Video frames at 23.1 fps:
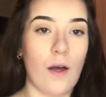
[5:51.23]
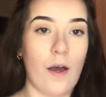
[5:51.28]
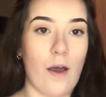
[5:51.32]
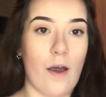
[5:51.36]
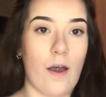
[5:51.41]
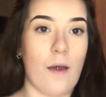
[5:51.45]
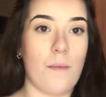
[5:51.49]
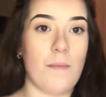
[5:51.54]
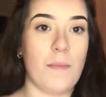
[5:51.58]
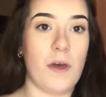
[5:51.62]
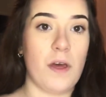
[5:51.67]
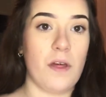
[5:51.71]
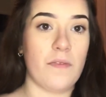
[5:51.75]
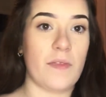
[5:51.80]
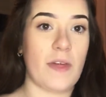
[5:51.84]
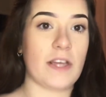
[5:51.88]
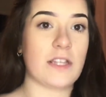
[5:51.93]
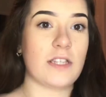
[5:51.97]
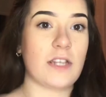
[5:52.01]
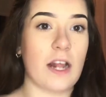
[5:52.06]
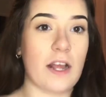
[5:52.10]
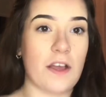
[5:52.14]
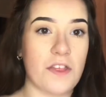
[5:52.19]

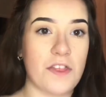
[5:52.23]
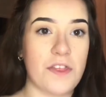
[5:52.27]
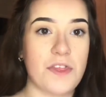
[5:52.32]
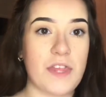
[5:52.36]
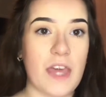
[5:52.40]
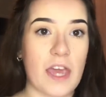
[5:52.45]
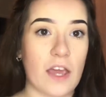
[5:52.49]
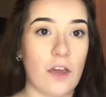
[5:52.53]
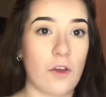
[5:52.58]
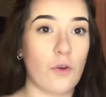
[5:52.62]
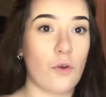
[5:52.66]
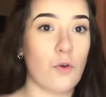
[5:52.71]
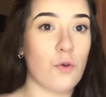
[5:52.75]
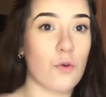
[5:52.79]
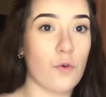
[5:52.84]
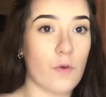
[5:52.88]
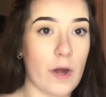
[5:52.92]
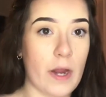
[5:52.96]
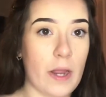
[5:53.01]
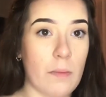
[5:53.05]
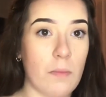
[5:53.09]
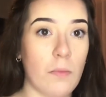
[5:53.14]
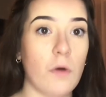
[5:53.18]
that's like a thick
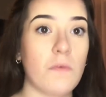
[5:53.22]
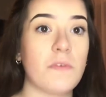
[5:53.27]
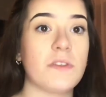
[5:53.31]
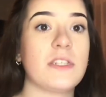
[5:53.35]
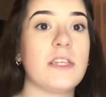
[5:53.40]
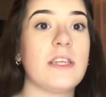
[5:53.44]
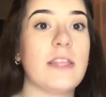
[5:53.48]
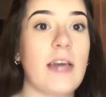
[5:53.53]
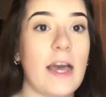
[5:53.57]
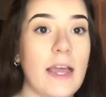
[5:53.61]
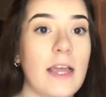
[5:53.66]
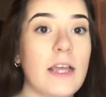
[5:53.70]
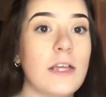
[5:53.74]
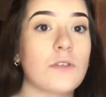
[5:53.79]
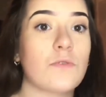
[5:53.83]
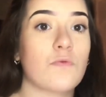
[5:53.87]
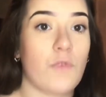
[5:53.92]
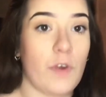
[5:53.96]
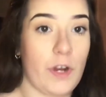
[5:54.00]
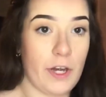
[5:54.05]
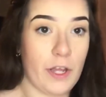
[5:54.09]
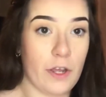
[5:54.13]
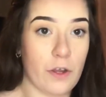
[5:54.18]
cream. Obviously that is
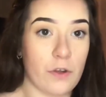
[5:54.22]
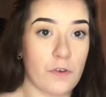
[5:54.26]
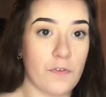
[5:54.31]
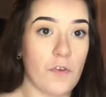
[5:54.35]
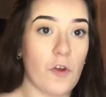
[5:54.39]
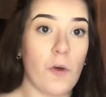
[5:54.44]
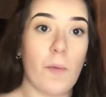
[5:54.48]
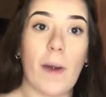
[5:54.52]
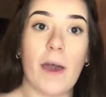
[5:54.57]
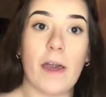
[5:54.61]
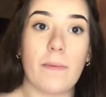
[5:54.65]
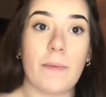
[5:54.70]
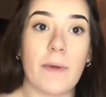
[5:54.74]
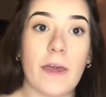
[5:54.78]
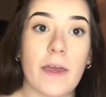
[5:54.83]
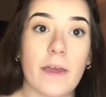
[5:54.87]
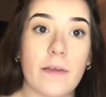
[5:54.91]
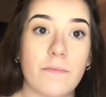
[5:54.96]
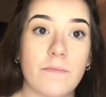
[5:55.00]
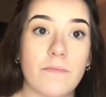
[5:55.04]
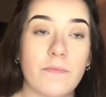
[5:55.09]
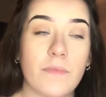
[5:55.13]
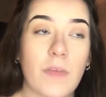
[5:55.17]
really good for your
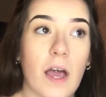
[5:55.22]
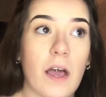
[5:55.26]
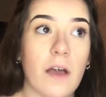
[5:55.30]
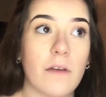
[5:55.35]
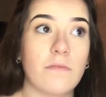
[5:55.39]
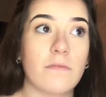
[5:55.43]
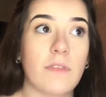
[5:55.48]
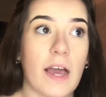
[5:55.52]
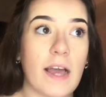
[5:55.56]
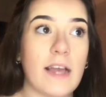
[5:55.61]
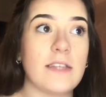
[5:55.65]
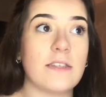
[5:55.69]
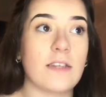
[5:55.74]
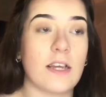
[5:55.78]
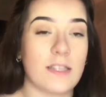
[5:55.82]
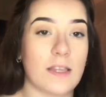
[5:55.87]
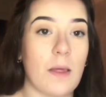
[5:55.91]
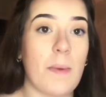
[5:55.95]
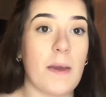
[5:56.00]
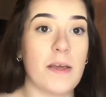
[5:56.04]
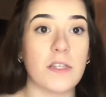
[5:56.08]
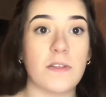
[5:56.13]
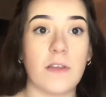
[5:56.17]
baby, that is like
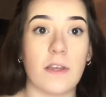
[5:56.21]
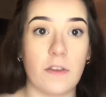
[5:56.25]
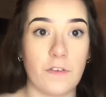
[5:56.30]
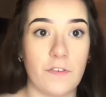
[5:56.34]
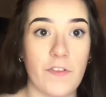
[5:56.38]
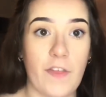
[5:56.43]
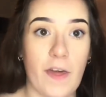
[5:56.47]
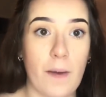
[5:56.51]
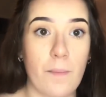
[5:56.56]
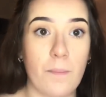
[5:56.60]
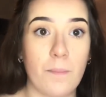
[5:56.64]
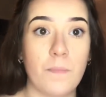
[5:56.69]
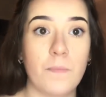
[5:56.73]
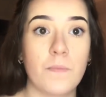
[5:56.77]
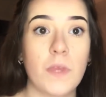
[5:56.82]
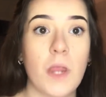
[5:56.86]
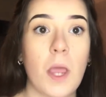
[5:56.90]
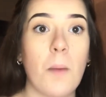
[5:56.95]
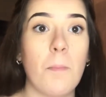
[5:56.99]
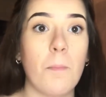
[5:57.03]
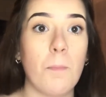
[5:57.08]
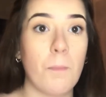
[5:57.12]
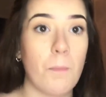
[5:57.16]
the best thing for them.
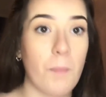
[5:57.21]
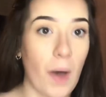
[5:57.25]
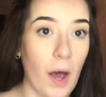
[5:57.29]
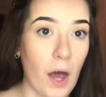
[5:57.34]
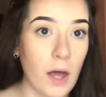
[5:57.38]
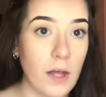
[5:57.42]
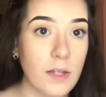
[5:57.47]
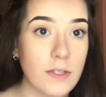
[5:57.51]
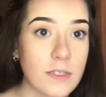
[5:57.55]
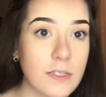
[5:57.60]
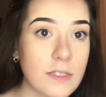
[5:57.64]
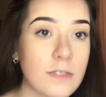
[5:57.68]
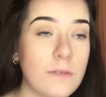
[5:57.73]
But